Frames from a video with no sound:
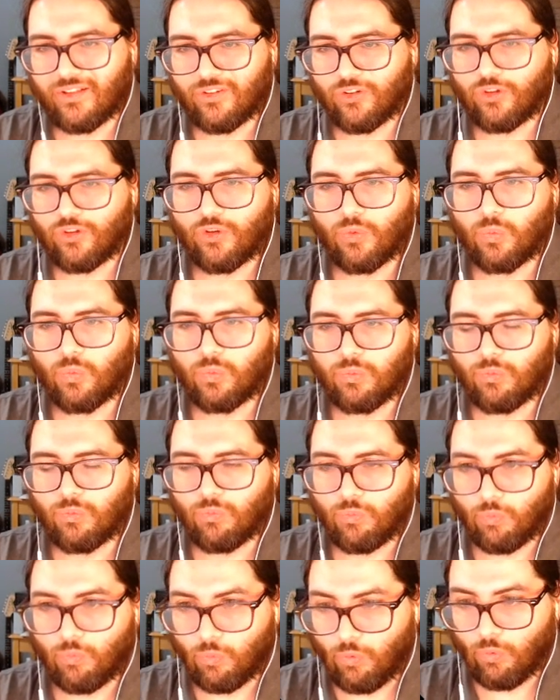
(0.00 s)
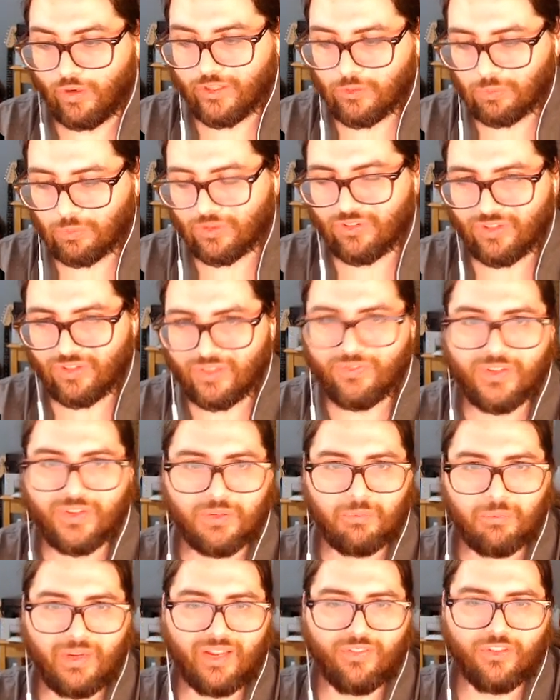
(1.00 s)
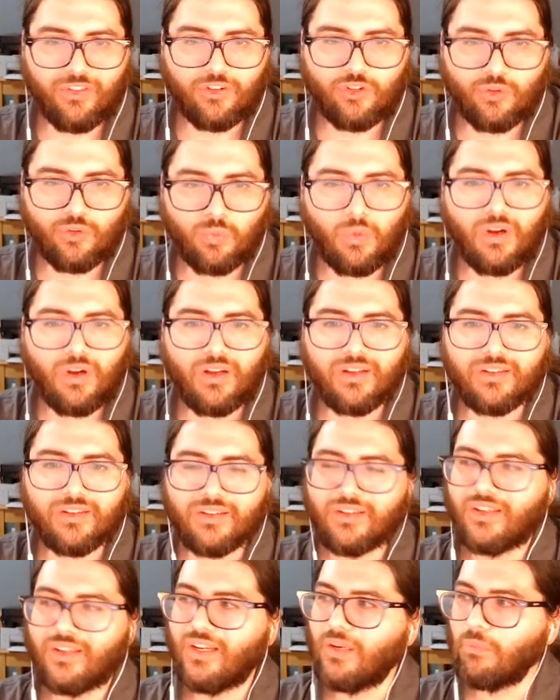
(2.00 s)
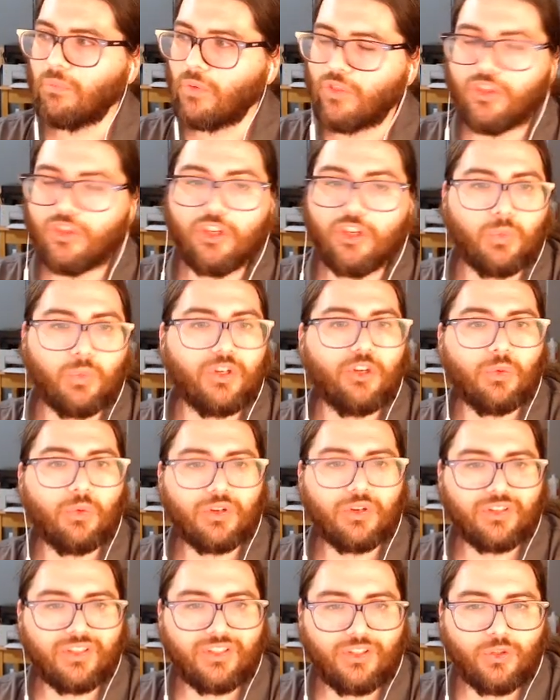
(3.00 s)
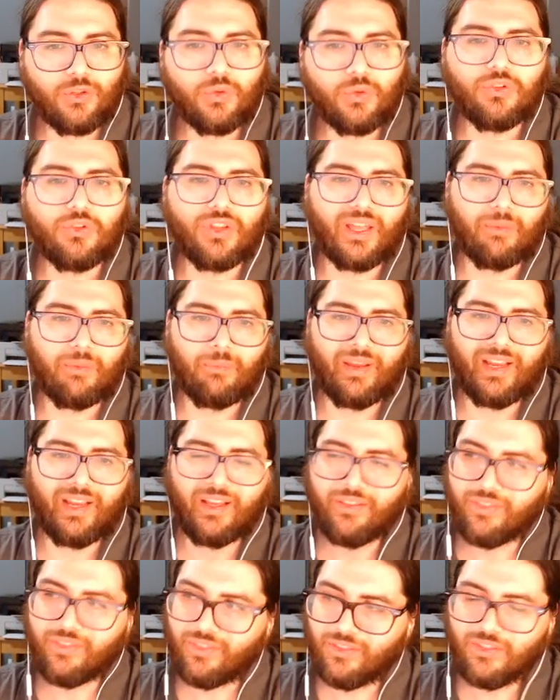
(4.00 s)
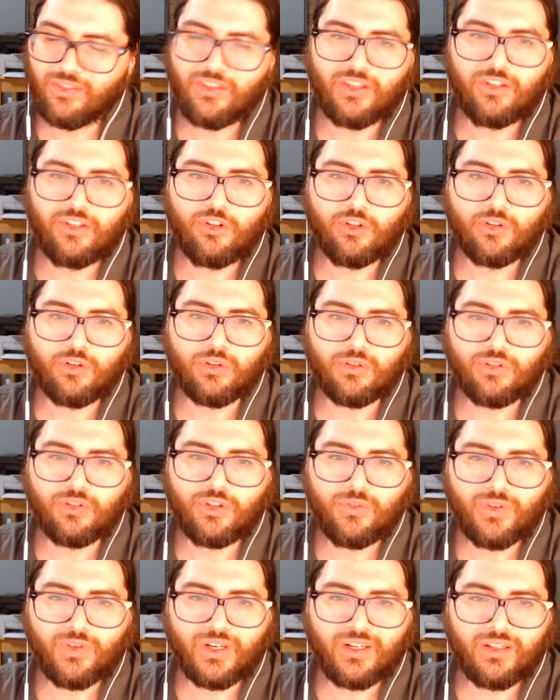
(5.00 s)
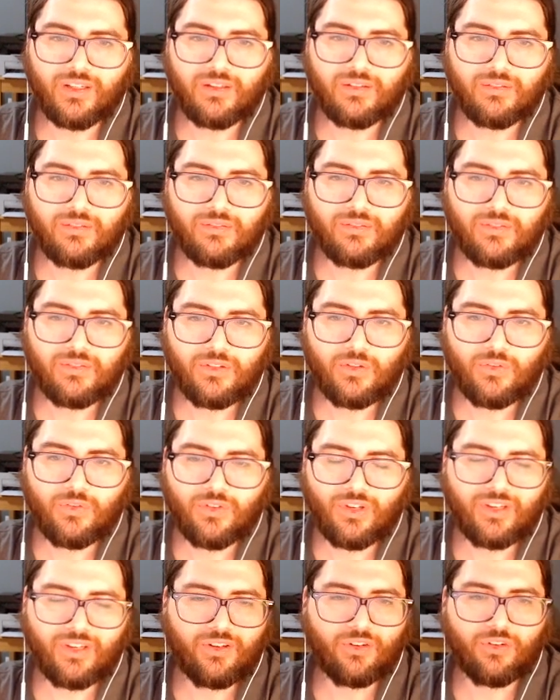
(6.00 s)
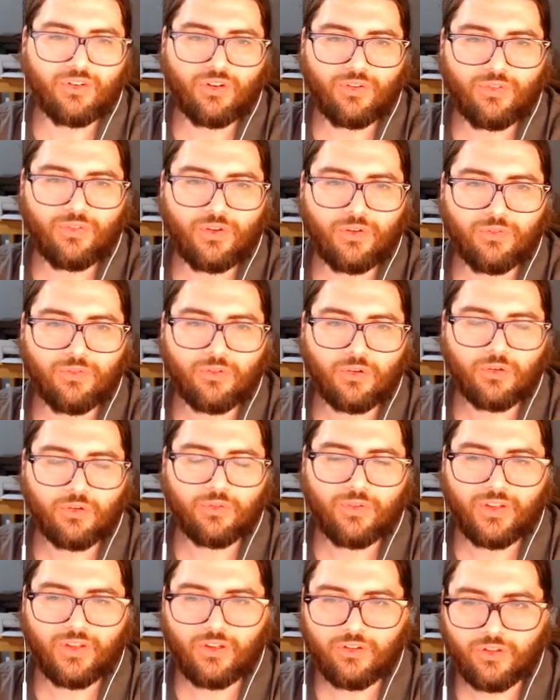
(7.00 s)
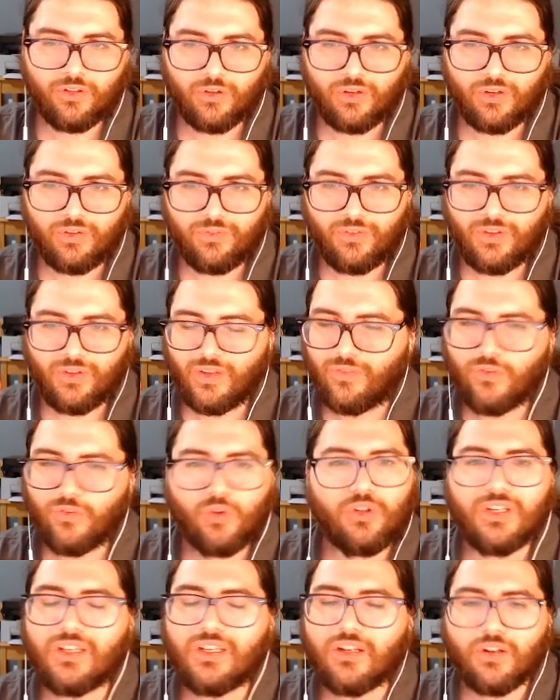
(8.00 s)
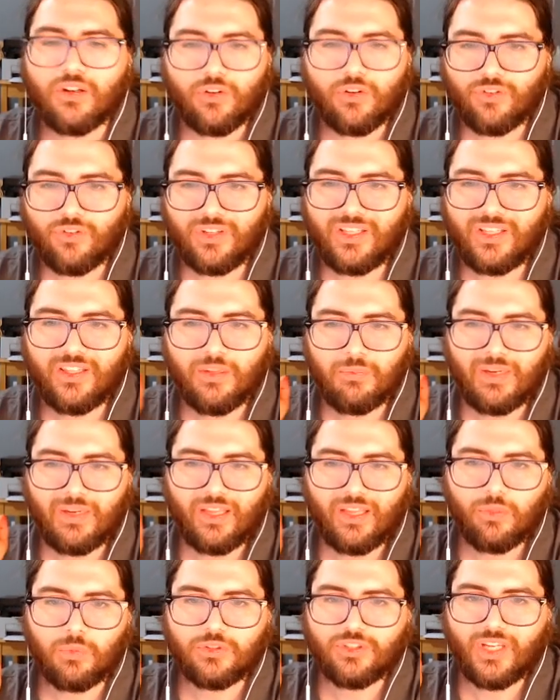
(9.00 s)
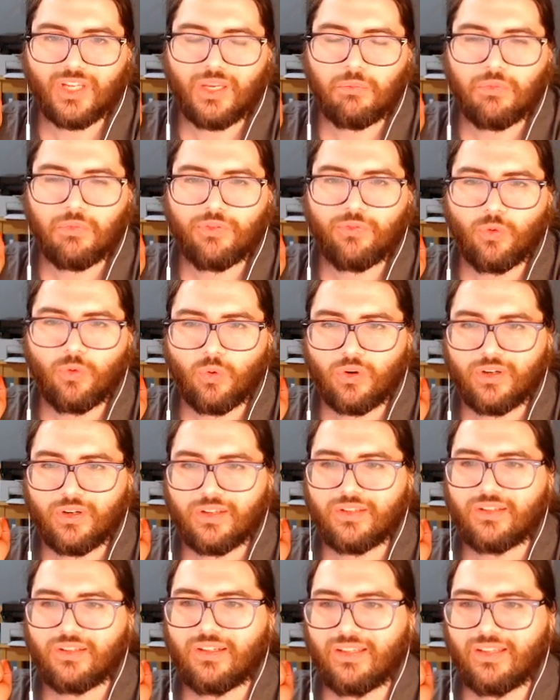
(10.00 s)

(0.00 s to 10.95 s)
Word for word: to do a specific math that you want, but then when you want to use that math, then you're you've kind of you've set yourself up for failure if if you didn't understand the math which came before it.